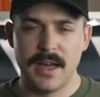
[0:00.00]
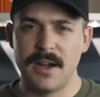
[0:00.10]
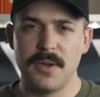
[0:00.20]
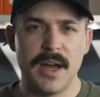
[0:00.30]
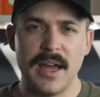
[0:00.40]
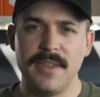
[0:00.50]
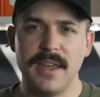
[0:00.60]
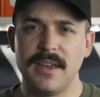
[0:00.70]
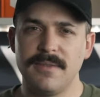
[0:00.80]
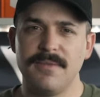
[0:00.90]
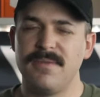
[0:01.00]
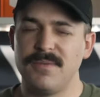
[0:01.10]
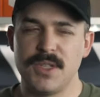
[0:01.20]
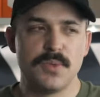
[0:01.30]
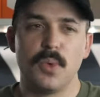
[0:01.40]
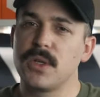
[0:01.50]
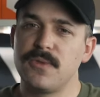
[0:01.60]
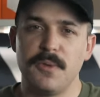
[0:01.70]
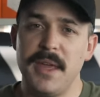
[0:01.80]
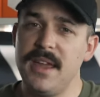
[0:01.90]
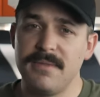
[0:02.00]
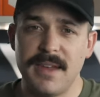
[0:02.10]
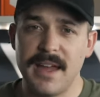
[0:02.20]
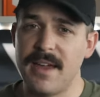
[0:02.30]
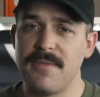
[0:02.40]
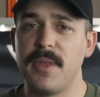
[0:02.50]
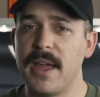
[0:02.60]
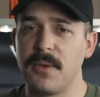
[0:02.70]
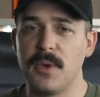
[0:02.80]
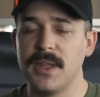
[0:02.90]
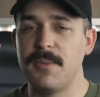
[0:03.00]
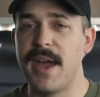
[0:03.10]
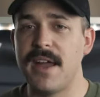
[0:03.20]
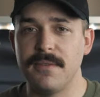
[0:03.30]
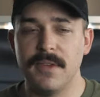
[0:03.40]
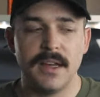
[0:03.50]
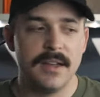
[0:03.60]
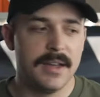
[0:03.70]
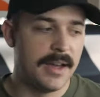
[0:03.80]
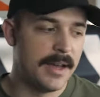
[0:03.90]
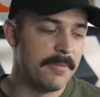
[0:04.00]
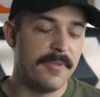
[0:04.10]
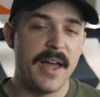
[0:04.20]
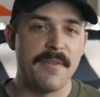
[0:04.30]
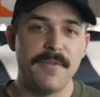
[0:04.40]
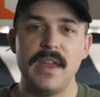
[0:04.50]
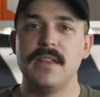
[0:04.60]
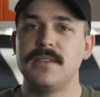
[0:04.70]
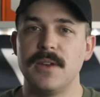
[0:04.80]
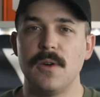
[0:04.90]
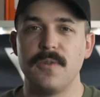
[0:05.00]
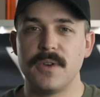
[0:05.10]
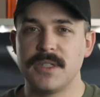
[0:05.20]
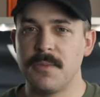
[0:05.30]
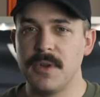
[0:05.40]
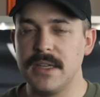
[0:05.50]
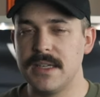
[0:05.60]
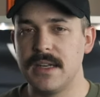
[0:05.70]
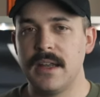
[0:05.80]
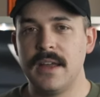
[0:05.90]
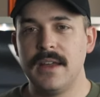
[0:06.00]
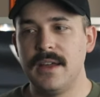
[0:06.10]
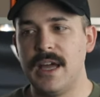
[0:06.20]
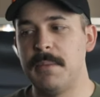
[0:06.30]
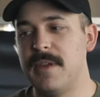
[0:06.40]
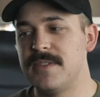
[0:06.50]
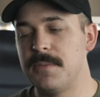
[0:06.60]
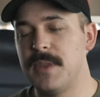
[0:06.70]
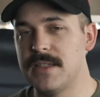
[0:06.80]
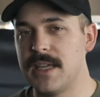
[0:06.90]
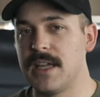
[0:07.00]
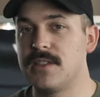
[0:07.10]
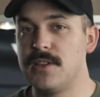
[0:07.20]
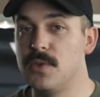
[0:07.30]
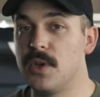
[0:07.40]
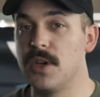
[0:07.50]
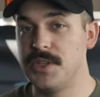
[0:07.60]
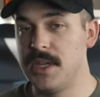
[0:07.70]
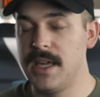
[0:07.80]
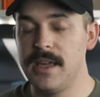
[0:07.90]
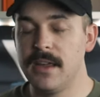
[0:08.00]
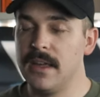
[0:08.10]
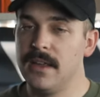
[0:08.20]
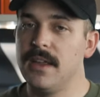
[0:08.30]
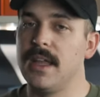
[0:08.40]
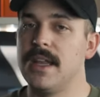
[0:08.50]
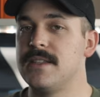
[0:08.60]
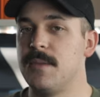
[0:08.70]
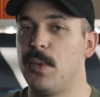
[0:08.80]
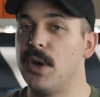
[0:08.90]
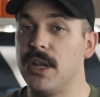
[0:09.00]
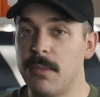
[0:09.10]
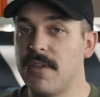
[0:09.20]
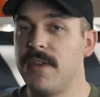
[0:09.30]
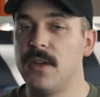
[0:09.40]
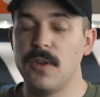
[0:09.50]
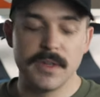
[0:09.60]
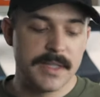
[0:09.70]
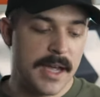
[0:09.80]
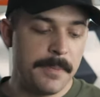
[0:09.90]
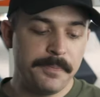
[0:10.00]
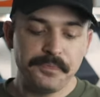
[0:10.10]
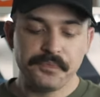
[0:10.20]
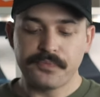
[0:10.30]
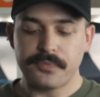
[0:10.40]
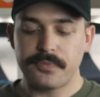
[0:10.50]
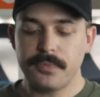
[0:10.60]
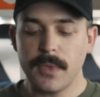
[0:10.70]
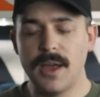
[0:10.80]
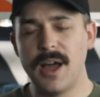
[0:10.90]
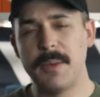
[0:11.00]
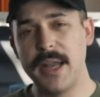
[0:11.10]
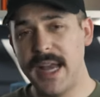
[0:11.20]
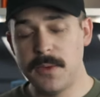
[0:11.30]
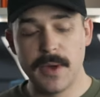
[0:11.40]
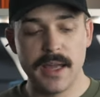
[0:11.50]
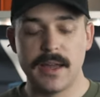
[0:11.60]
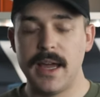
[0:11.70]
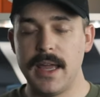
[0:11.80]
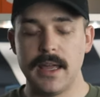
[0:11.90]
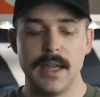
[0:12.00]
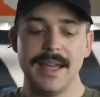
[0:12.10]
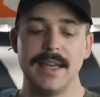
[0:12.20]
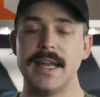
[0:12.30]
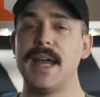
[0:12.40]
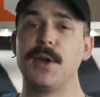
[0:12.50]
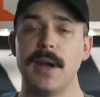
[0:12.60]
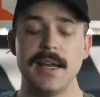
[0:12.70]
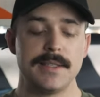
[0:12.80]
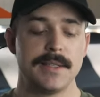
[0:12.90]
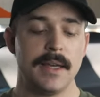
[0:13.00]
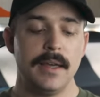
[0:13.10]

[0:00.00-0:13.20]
I don't know, I think just works for me. I have like really bad um, flat feet, so for some reason, um, if something's like too cushiony, it ends up hurting my feet over time. Uh, but anyway, I digress.